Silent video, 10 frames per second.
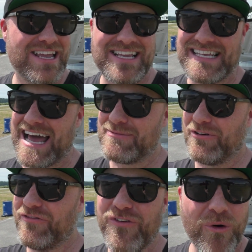He's had
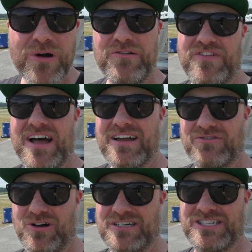about 4 or 5
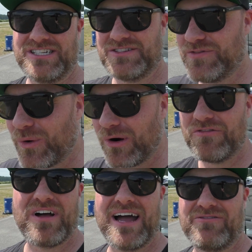launches, 4 or
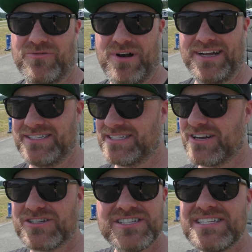5 runs.
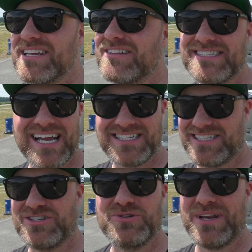They're still
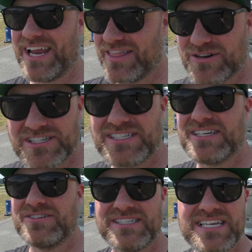test and tuning it. They're
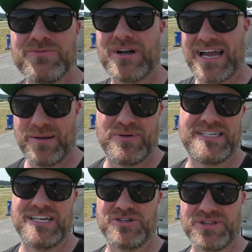still seeing what kind of
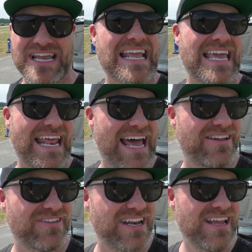potential they can get out
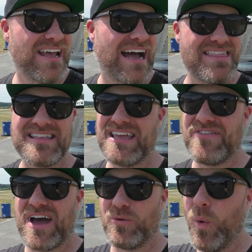of it. I think they've
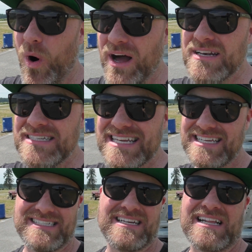had one
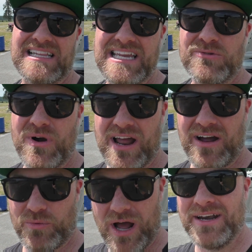decent clean
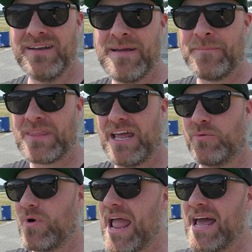run
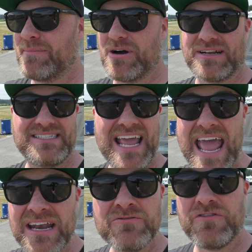and ran about a
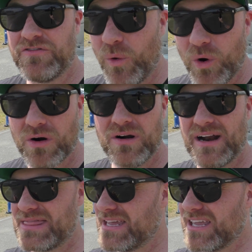10.4,
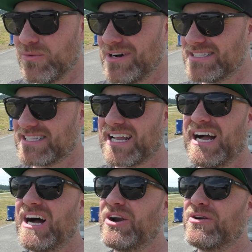I think it was, like
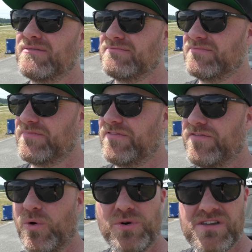
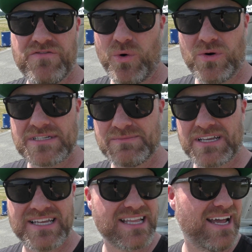144 or
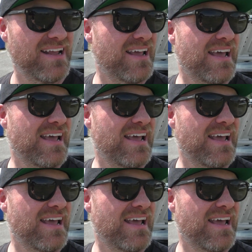something like that.